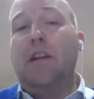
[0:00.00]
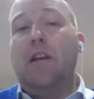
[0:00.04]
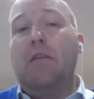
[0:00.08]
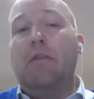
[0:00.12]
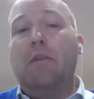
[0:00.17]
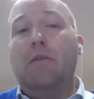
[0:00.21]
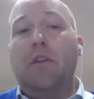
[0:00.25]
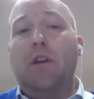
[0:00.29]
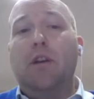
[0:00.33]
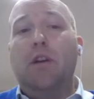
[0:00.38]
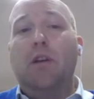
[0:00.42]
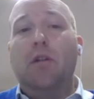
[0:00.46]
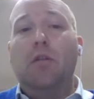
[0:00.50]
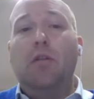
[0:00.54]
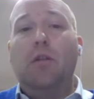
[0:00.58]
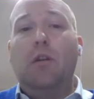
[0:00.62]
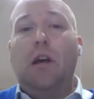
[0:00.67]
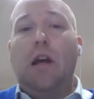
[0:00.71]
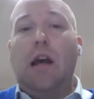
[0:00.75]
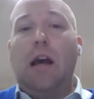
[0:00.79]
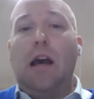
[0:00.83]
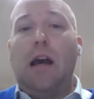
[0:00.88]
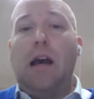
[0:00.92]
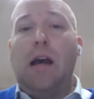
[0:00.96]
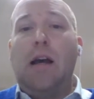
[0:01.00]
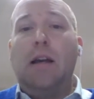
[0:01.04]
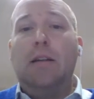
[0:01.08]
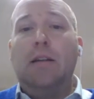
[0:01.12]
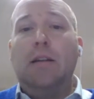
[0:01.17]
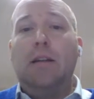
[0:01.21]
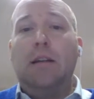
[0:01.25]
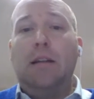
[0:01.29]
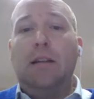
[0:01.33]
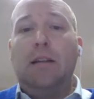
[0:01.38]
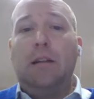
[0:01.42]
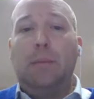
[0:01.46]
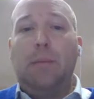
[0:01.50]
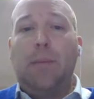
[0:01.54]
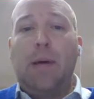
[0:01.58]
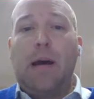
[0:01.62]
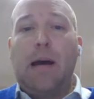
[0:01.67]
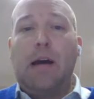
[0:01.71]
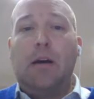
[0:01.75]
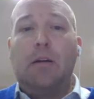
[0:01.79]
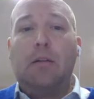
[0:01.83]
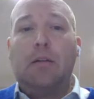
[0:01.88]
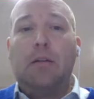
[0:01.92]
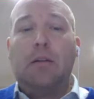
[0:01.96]
review, and it's
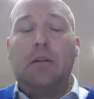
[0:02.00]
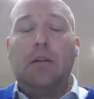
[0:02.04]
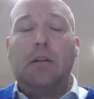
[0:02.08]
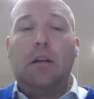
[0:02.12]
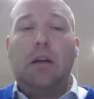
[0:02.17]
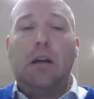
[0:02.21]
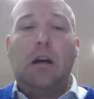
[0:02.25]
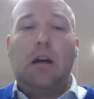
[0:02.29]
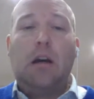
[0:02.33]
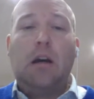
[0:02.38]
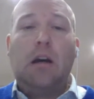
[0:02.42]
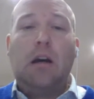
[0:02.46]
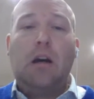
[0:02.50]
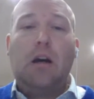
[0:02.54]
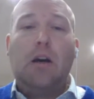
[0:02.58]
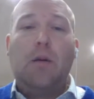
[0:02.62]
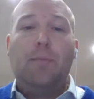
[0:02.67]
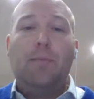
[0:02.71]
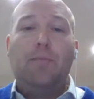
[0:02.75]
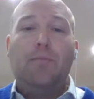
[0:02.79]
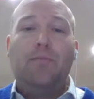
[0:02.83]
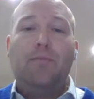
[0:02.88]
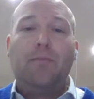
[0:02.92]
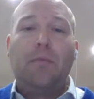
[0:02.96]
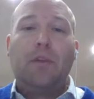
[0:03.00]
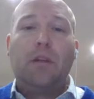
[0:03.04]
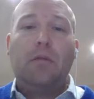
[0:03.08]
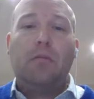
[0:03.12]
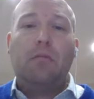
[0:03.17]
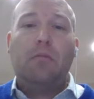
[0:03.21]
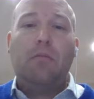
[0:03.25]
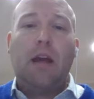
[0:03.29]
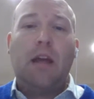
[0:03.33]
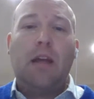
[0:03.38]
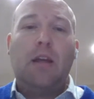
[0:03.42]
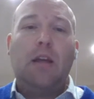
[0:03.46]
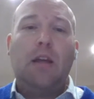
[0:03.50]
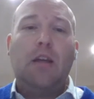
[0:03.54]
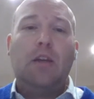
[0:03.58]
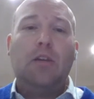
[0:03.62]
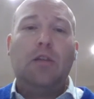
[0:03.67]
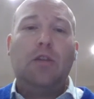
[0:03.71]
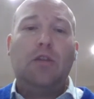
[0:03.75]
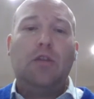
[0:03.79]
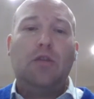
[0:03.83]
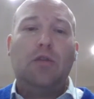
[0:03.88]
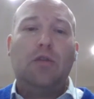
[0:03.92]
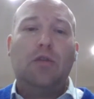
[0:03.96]
about making
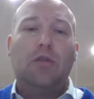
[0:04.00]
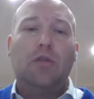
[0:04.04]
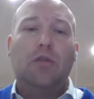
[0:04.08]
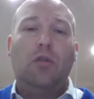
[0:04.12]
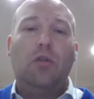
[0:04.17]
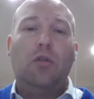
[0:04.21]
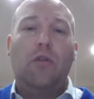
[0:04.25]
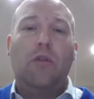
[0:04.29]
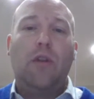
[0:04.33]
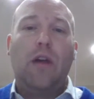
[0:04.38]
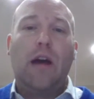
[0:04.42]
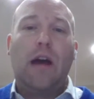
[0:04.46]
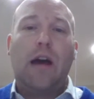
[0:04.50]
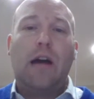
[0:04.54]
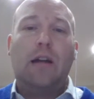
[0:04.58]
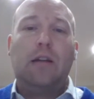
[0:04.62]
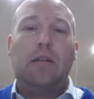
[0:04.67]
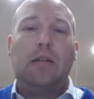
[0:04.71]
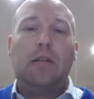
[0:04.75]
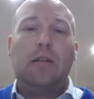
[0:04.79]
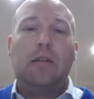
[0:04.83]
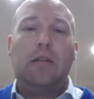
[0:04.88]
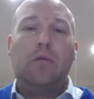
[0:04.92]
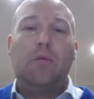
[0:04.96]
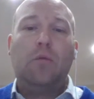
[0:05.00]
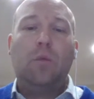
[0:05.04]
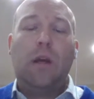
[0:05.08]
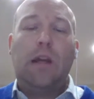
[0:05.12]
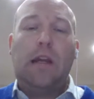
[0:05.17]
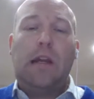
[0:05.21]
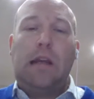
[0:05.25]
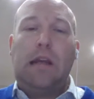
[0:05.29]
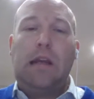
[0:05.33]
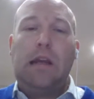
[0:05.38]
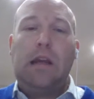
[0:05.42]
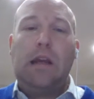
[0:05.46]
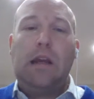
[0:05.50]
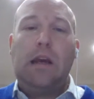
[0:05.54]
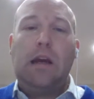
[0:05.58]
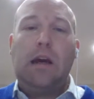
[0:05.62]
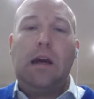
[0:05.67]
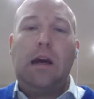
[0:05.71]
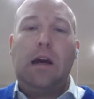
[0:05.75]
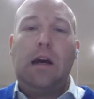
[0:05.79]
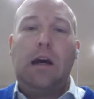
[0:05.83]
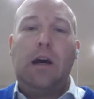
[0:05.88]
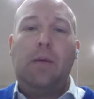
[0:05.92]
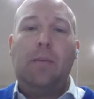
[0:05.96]
sure that we,
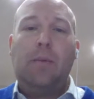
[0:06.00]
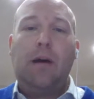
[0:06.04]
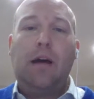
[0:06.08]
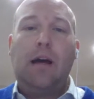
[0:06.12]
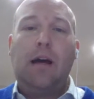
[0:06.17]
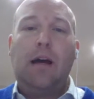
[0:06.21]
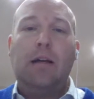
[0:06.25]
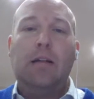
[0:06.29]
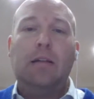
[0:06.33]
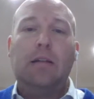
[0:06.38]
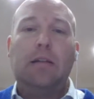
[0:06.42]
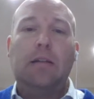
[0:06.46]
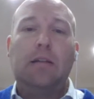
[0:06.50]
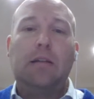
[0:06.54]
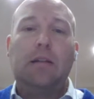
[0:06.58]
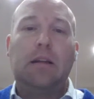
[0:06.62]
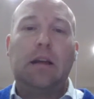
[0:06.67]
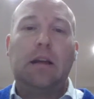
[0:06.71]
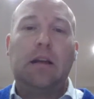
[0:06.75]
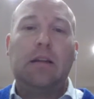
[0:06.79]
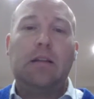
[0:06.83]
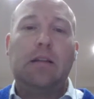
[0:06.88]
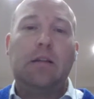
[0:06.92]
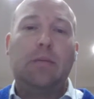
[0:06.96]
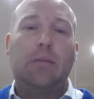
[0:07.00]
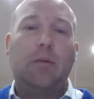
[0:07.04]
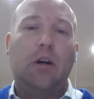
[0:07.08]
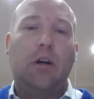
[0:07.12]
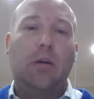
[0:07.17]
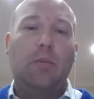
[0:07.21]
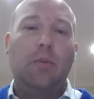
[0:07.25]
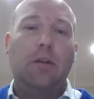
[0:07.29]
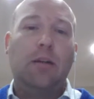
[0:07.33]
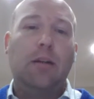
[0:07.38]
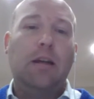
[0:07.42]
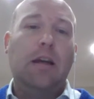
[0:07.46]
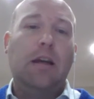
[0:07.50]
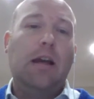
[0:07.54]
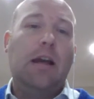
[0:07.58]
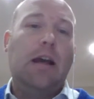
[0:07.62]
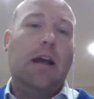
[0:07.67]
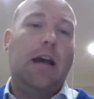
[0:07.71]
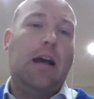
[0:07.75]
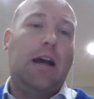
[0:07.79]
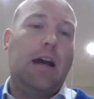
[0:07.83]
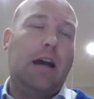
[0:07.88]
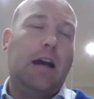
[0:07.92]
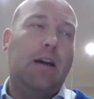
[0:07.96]
as a department,
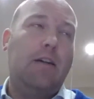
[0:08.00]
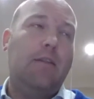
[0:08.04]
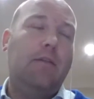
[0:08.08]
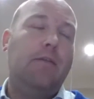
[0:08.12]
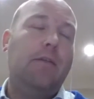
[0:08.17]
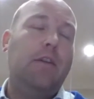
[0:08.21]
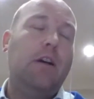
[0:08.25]
have